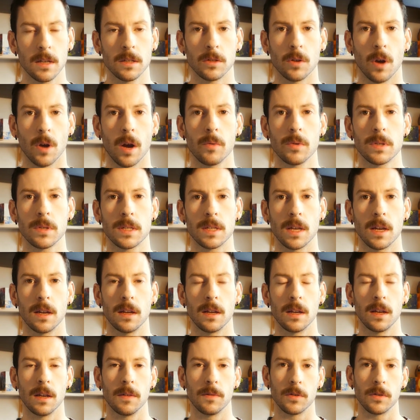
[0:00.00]
So I would say
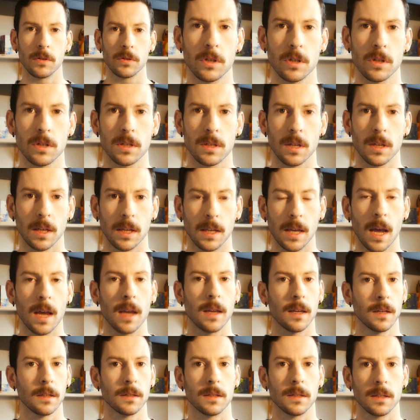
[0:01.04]
if you're just
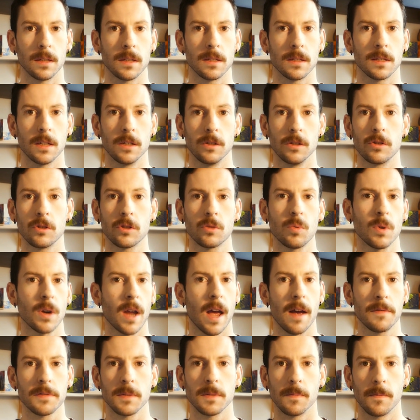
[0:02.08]
getting into this and you just want to
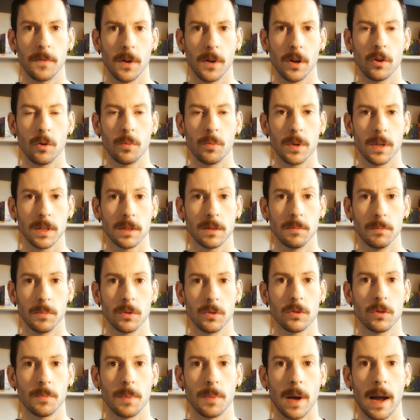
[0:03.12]
have some fun opening some
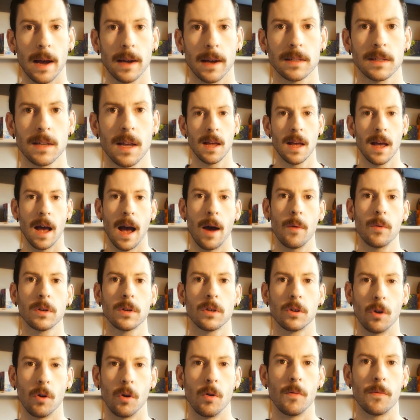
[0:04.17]
booster packs, I
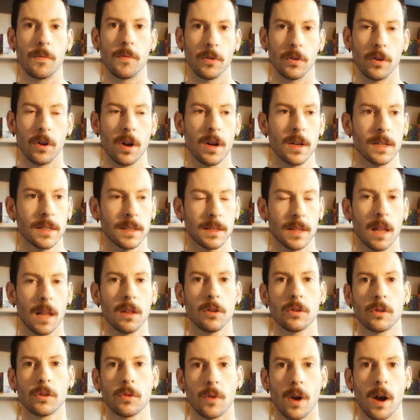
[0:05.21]
would go for
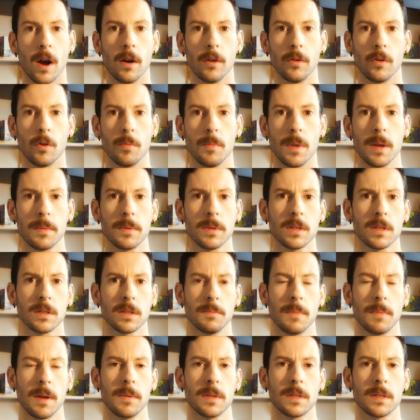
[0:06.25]
Stellar Crown or
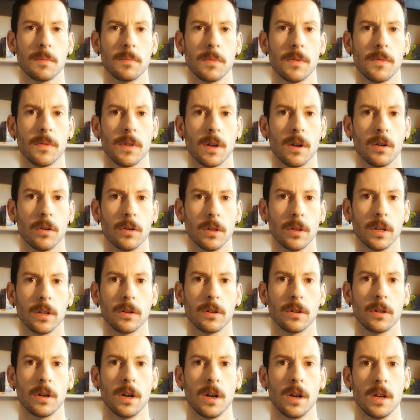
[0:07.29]
maybe some of the
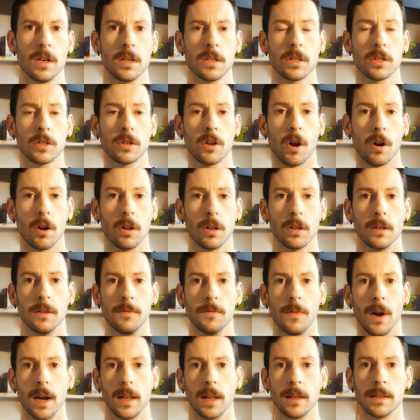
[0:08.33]
earlier Scarlet and
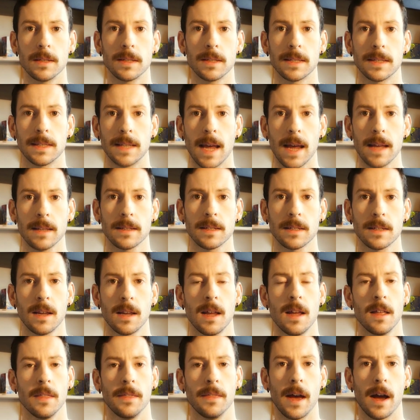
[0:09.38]
Violet sets
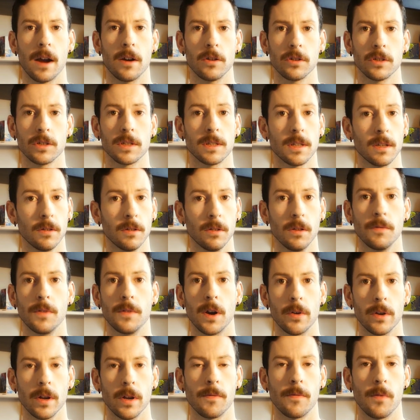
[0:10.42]
that are still very